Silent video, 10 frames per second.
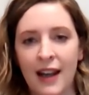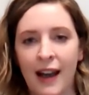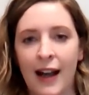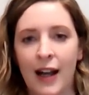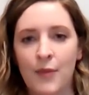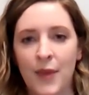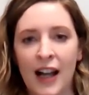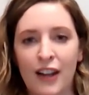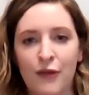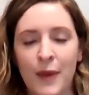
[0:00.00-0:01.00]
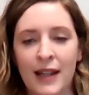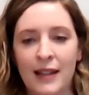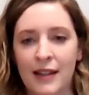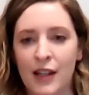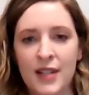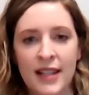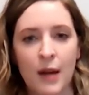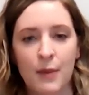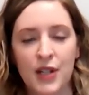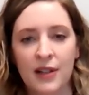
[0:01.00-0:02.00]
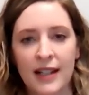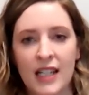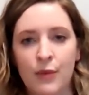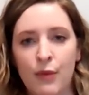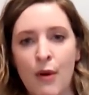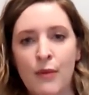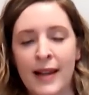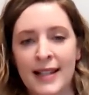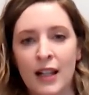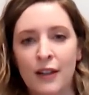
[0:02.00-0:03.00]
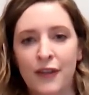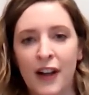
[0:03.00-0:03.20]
I've been using the opportunity to promote myself.